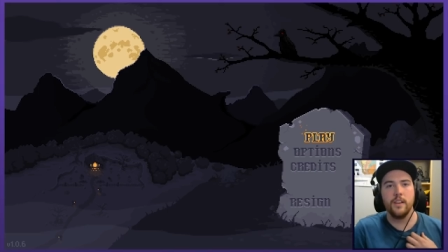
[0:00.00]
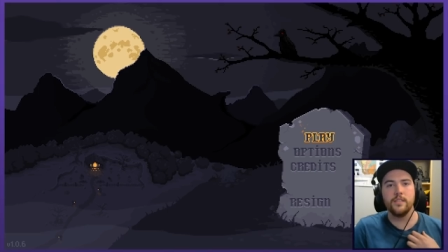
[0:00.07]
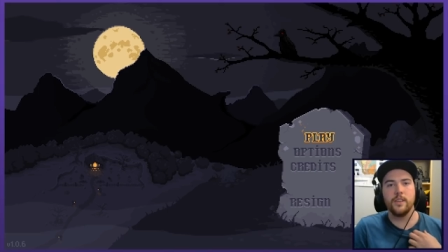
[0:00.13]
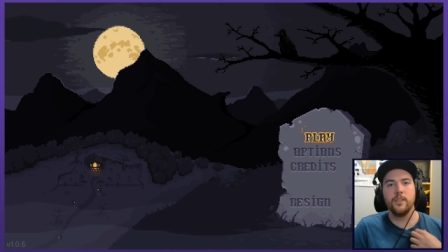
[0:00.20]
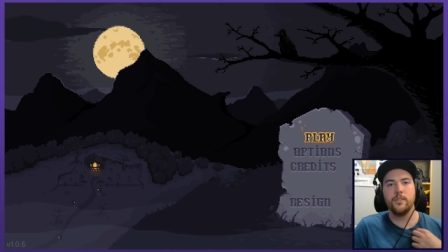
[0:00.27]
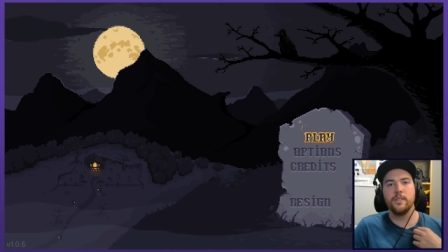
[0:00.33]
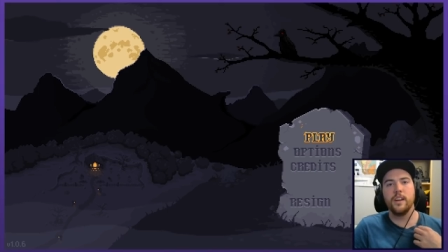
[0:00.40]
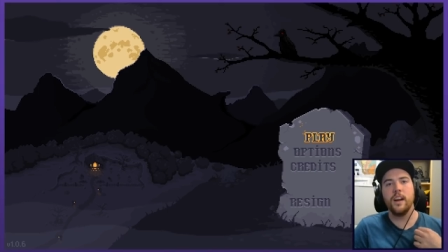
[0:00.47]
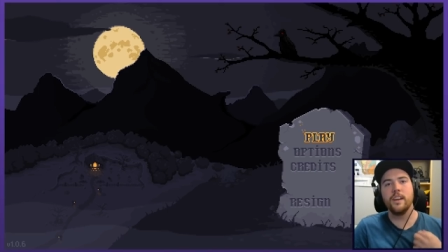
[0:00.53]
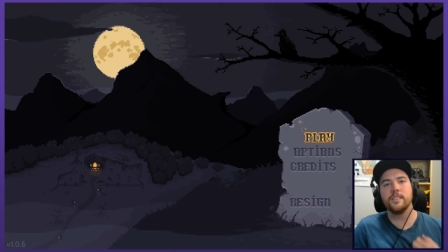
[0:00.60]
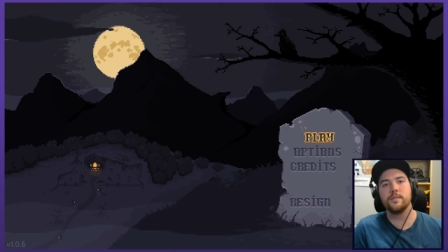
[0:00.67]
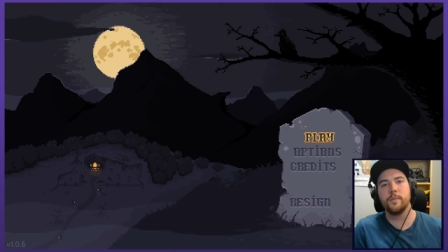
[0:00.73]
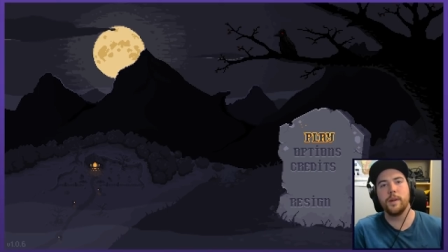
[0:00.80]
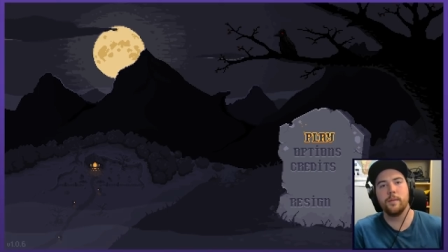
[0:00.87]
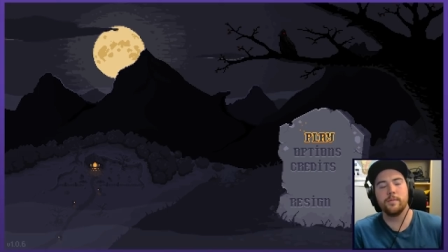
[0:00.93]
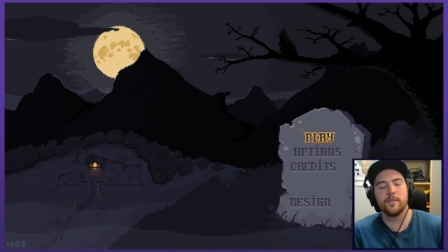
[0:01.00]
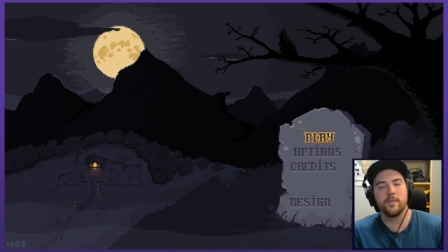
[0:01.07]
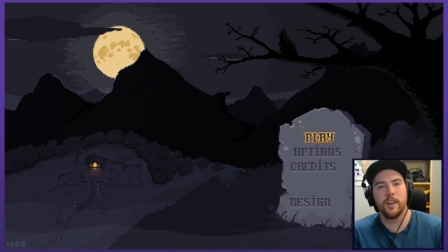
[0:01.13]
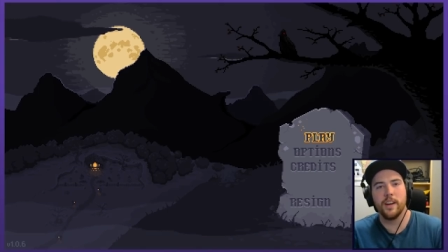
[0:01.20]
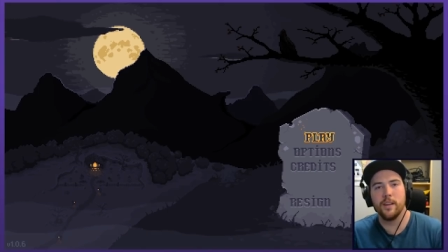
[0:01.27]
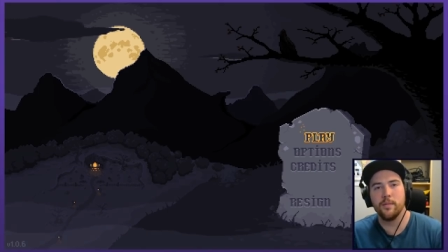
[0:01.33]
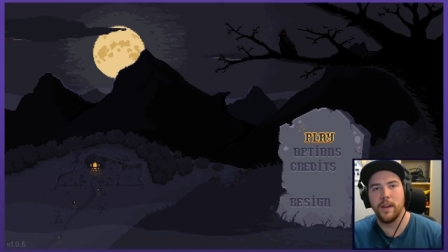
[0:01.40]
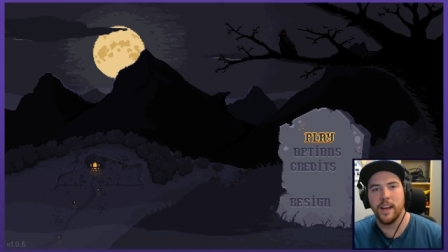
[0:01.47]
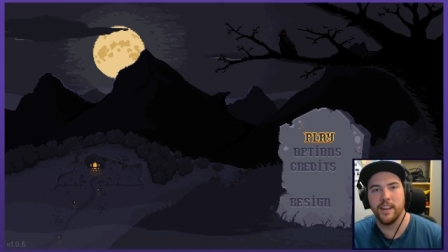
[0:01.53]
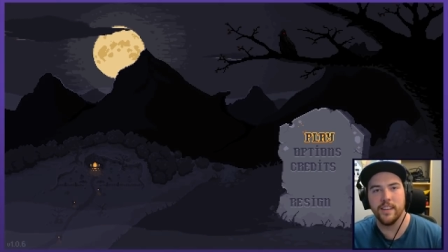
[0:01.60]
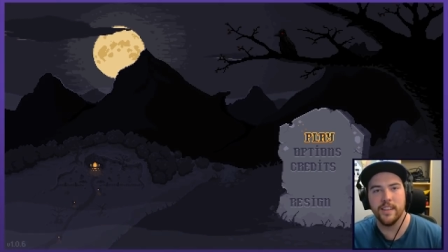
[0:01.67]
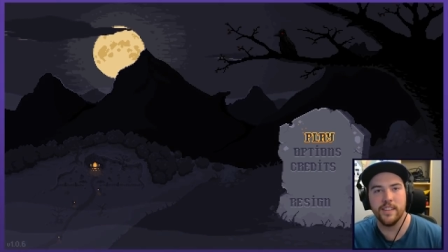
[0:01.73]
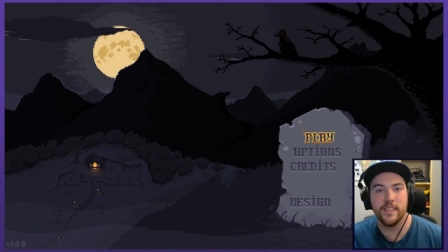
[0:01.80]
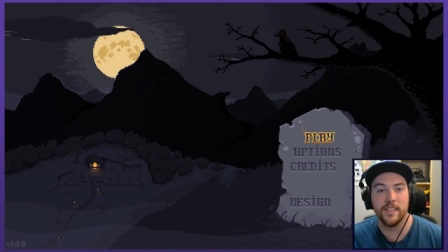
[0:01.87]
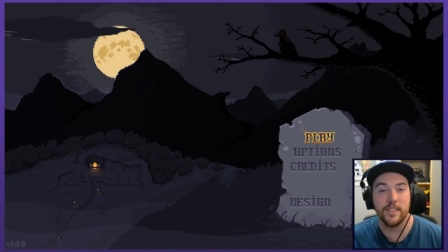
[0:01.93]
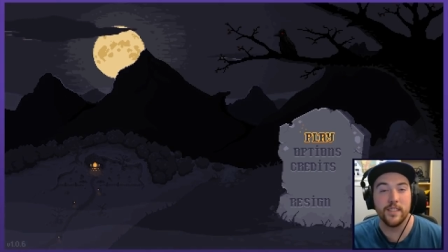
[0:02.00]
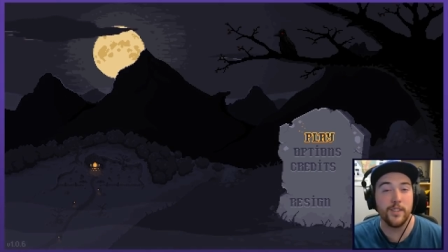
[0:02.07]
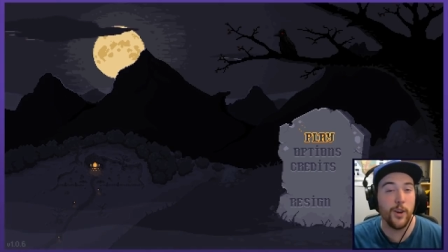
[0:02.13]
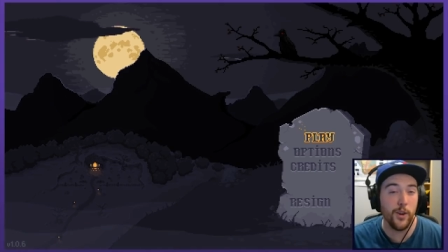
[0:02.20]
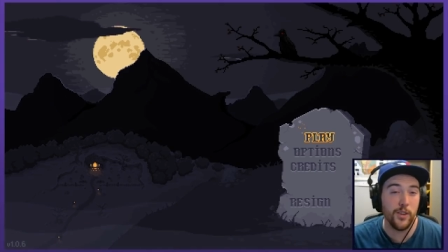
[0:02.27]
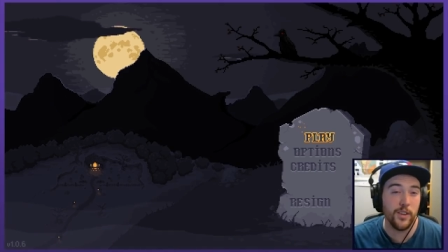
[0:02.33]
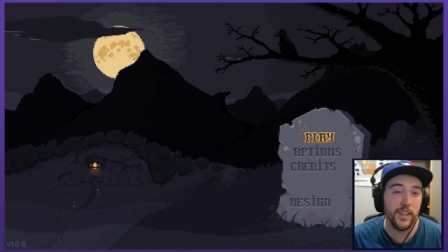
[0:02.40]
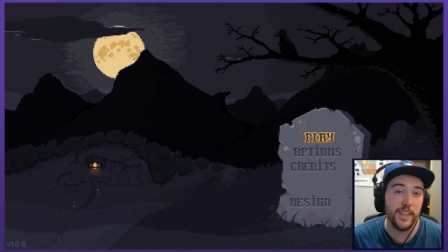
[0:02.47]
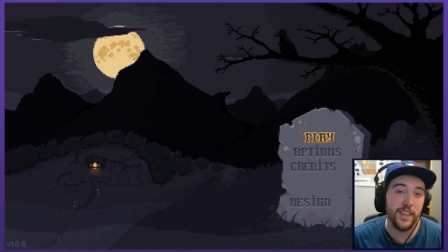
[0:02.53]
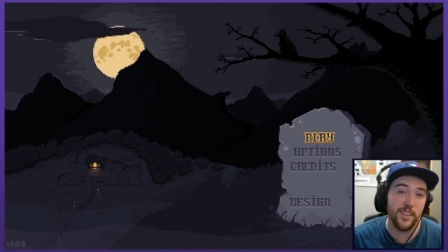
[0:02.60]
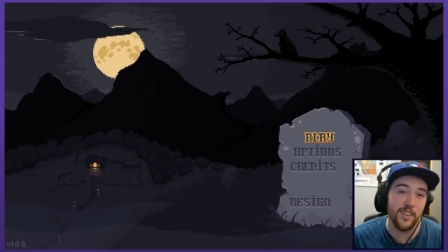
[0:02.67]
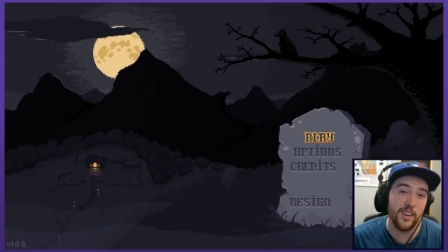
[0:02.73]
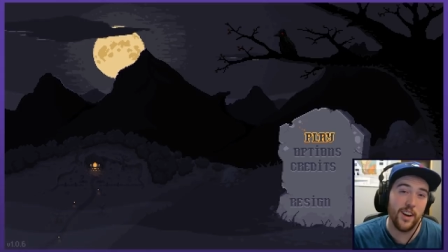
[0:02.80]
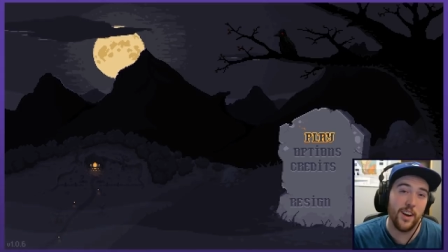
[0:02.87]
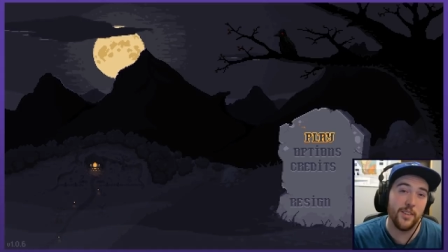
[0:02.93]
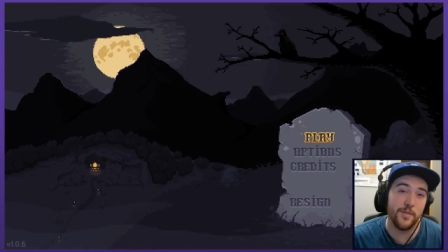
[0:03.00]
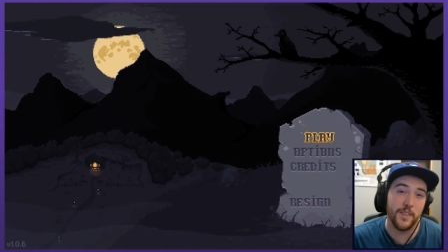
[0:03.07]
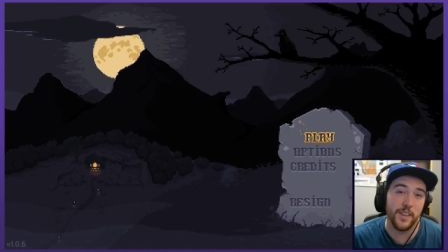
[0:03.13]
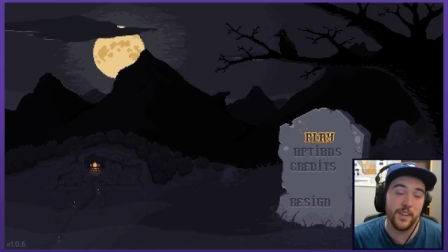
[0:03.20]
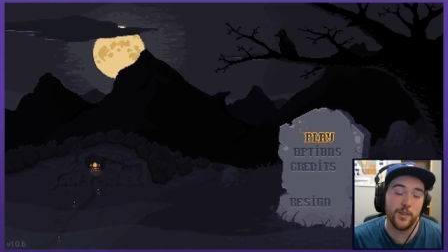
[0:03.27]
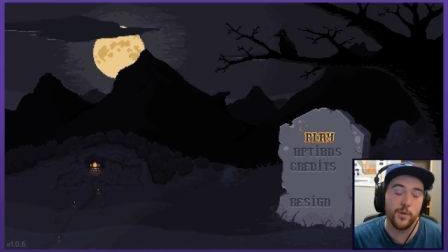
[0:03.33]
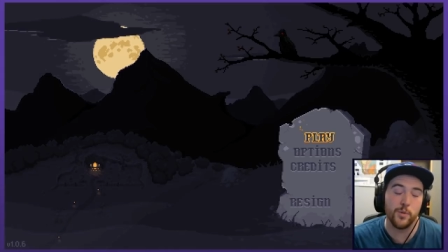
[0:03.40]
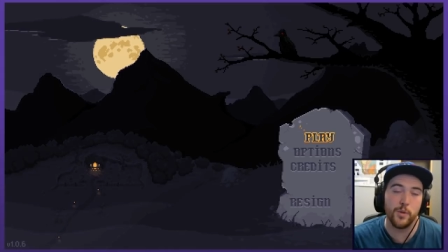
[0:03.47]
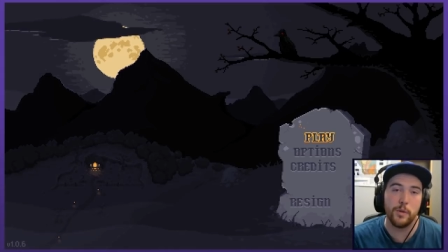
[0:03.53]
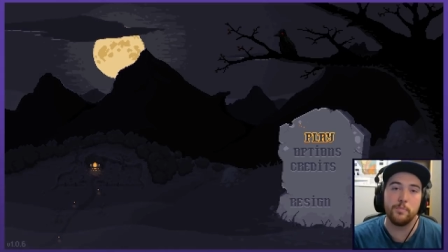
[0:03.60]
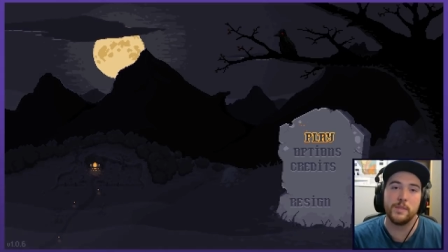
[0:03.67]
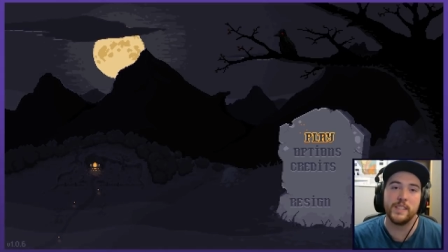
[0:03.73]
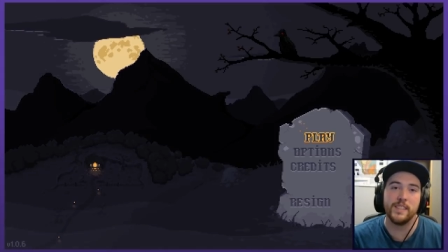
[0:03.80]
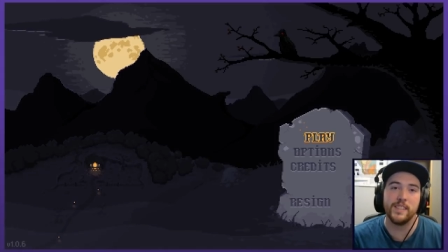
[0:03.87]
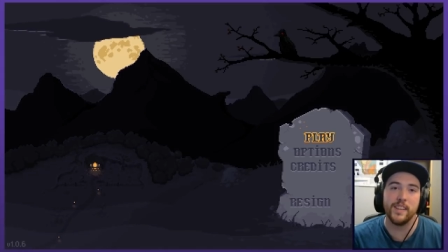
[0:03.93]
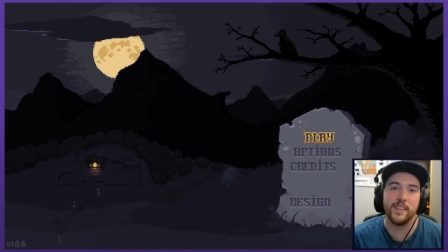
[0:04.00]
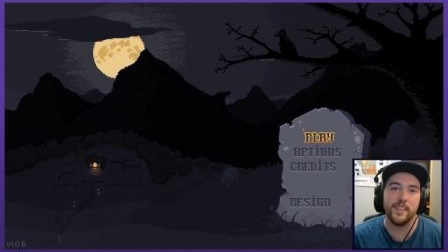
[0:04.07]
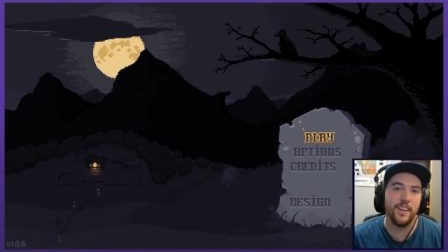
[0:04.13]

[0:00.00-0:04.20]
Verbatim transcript: How's it going, guys? My name is Graeme, and this is Courier of the Crypts.